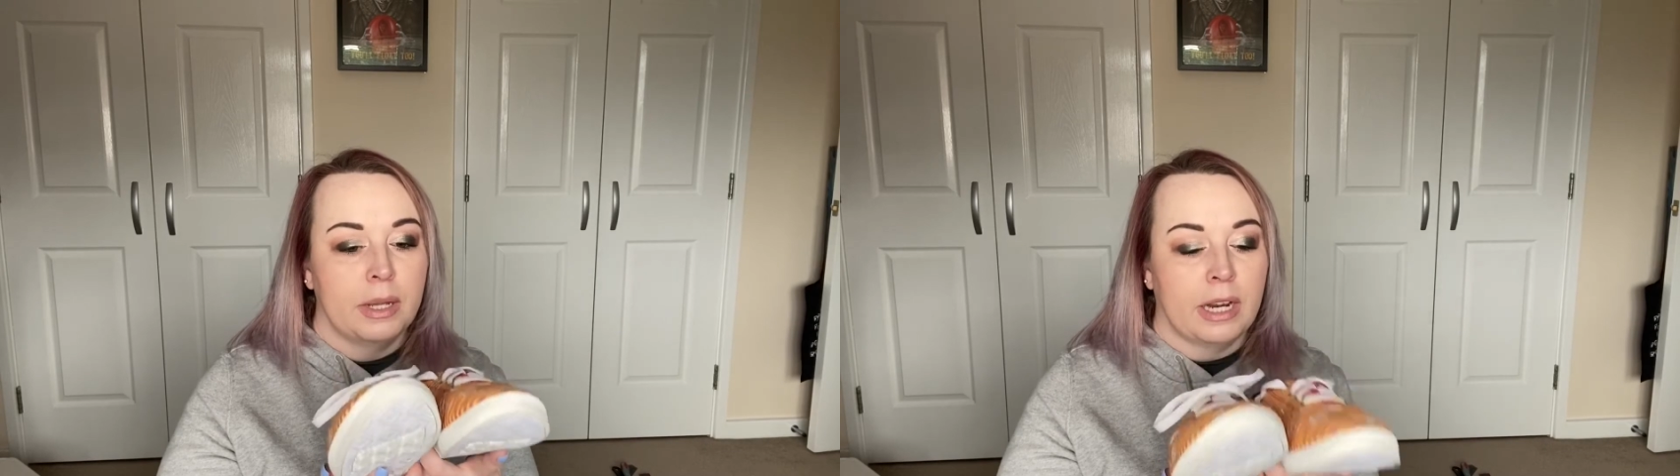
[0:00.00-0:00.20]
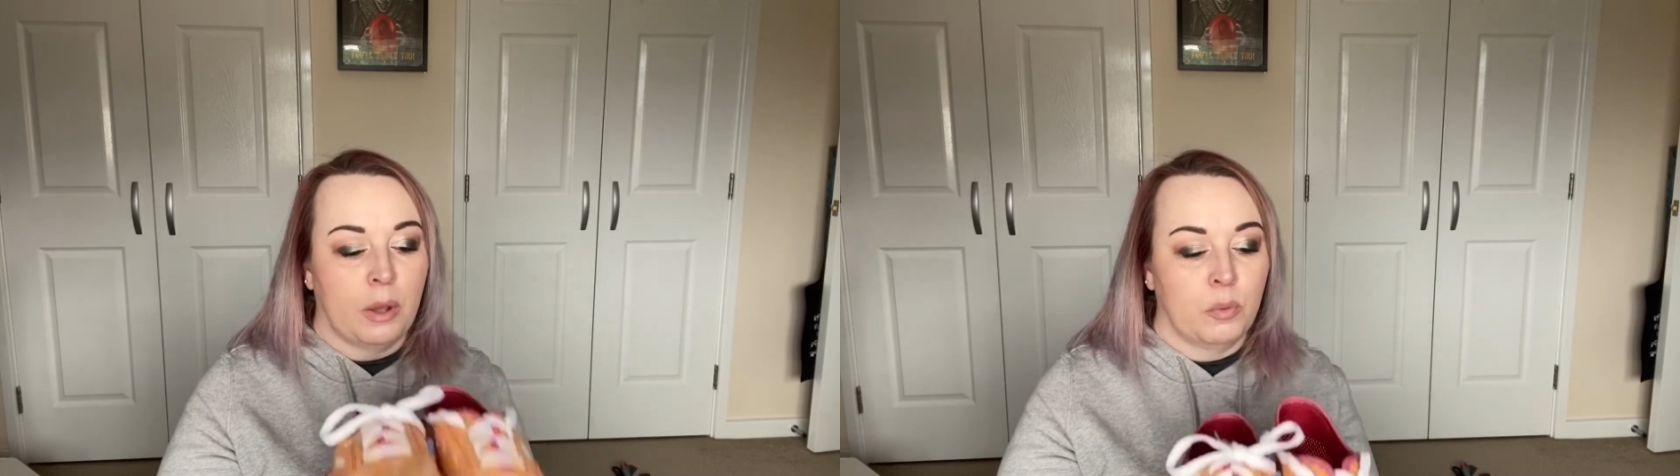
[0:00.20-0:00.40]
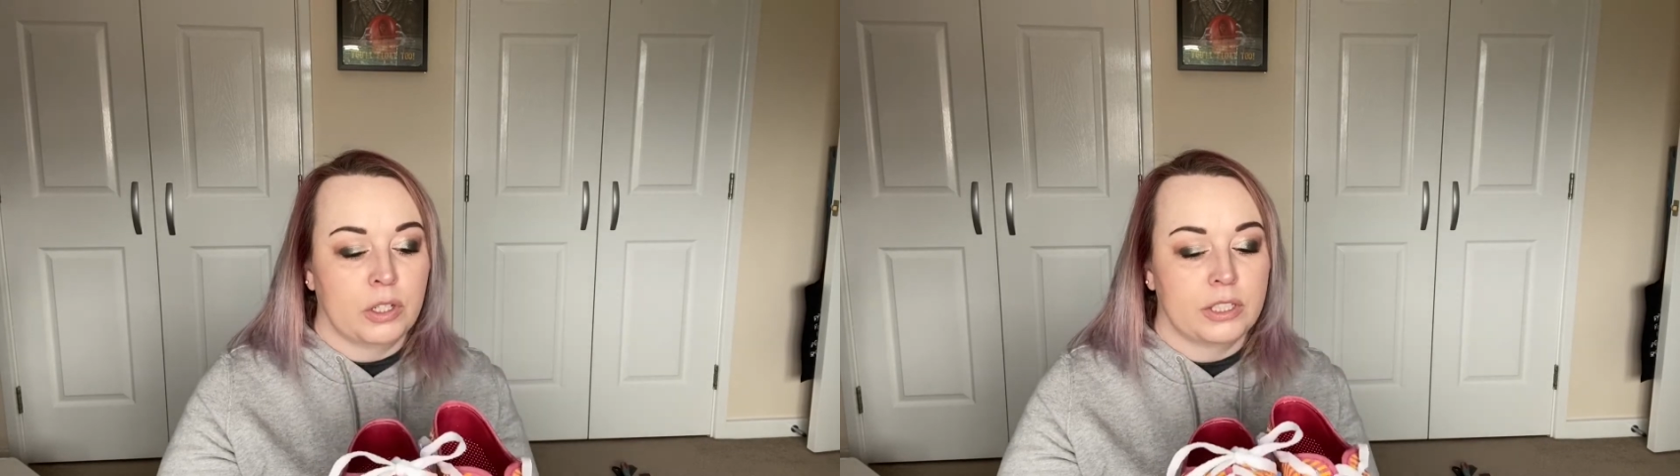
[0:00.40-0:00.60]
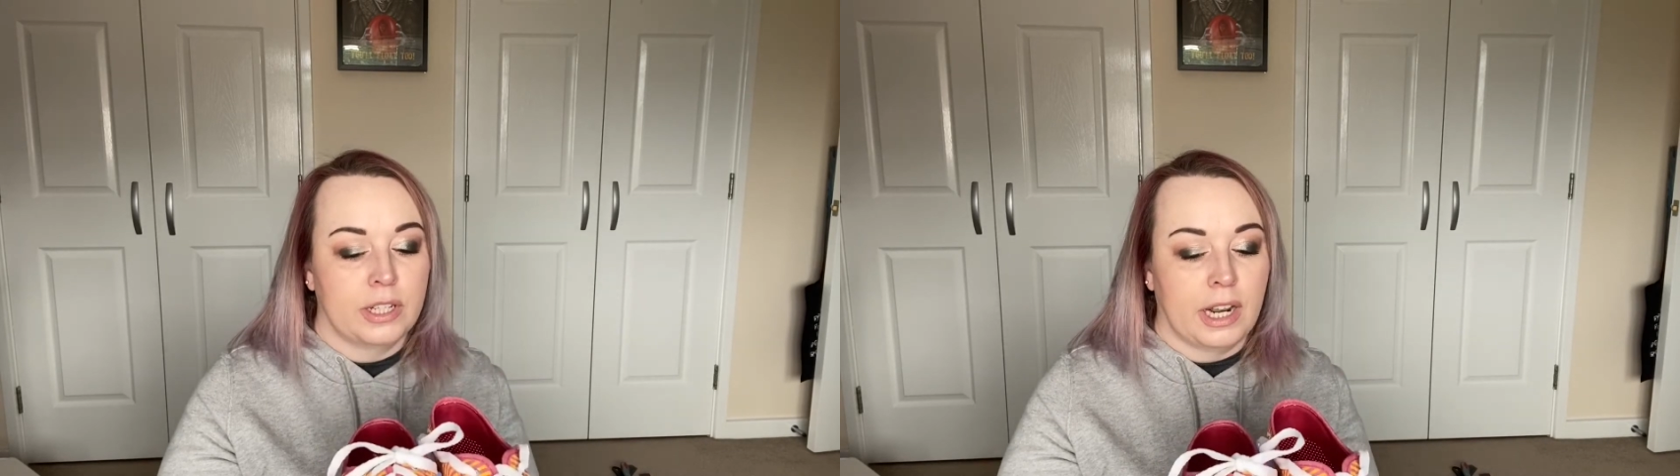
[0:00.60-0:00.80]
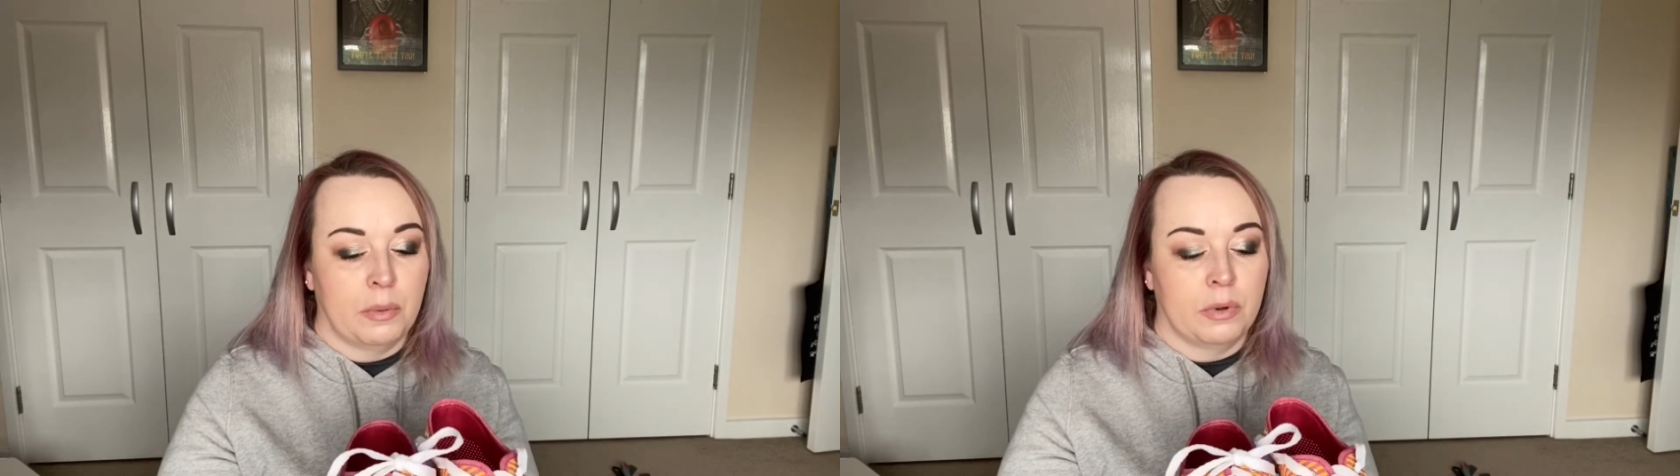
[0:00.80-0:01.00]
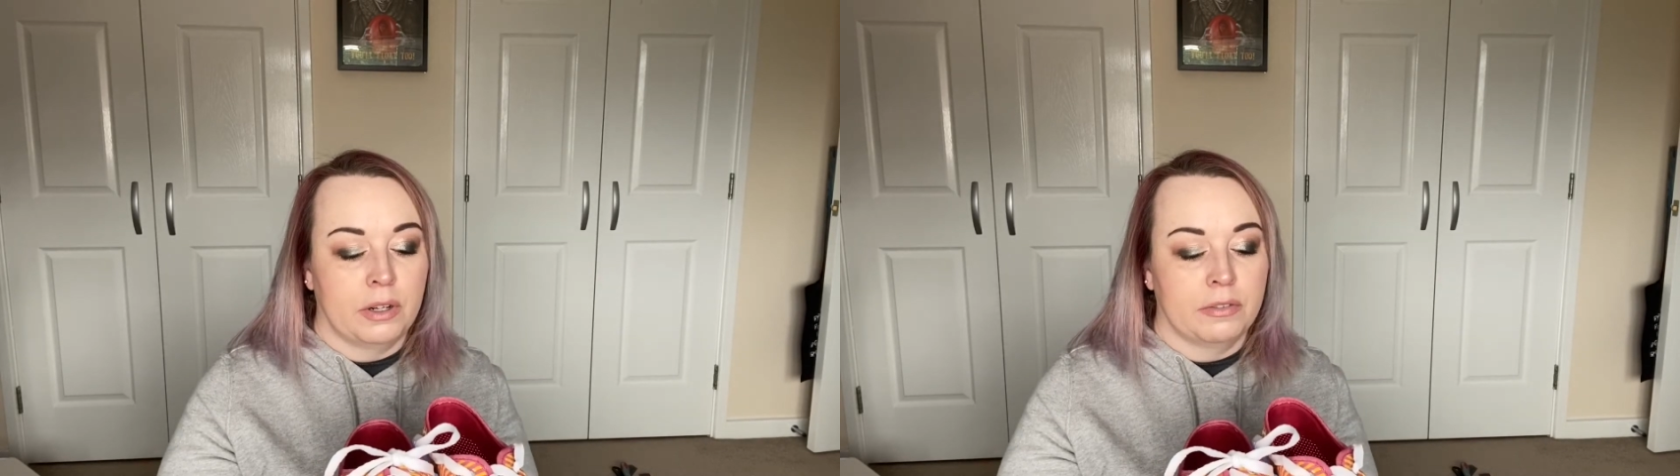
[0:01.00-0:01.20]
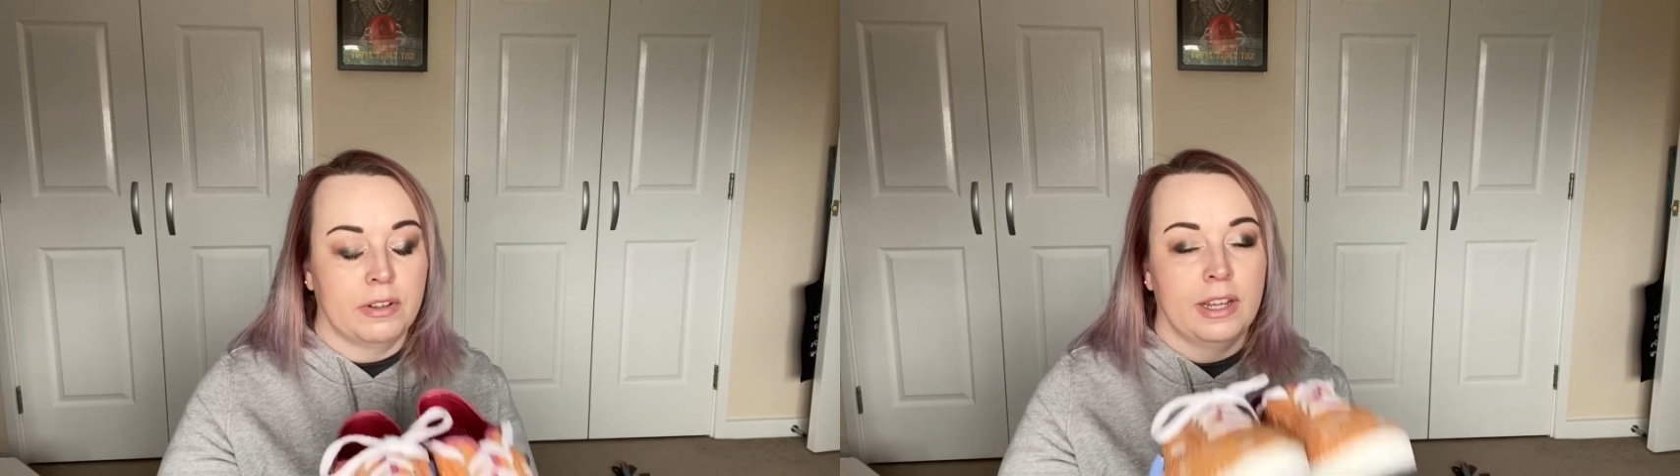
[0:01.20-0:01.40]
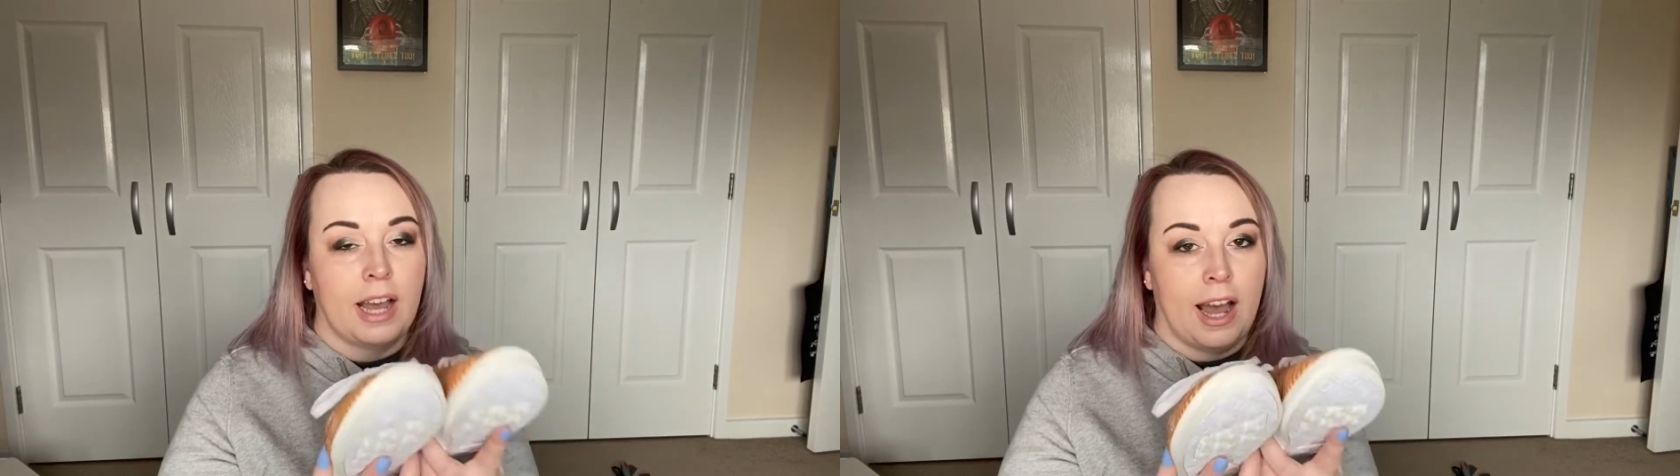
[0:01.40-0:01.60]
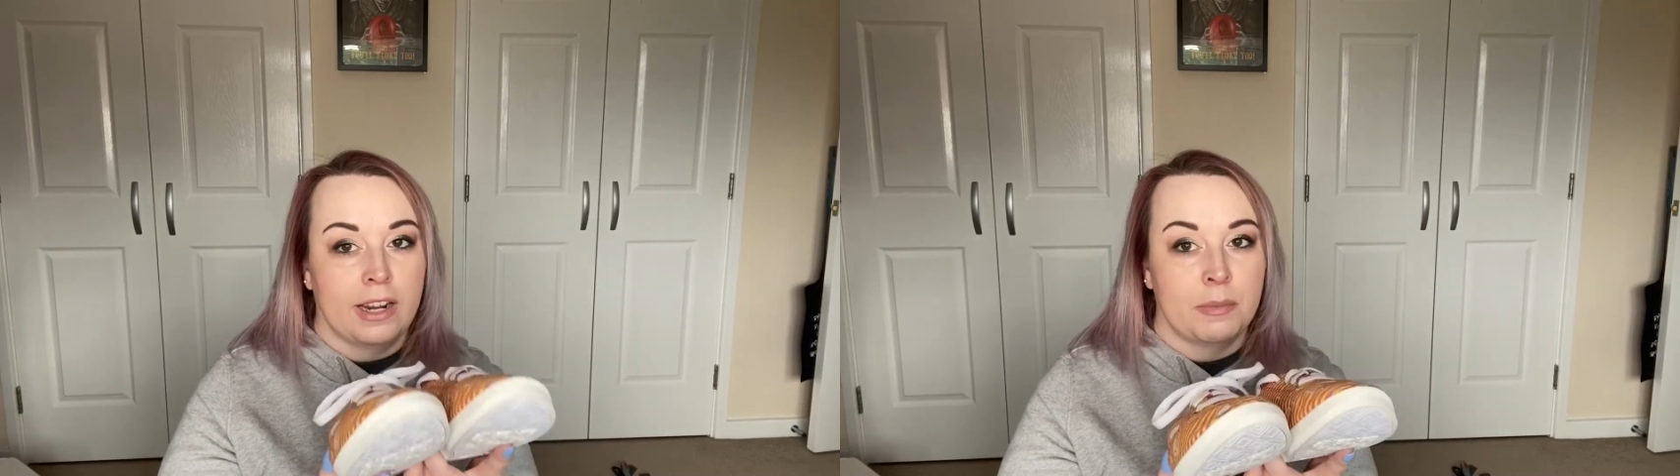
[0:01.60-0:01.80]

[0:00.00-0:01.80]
and I wish that I would have gotten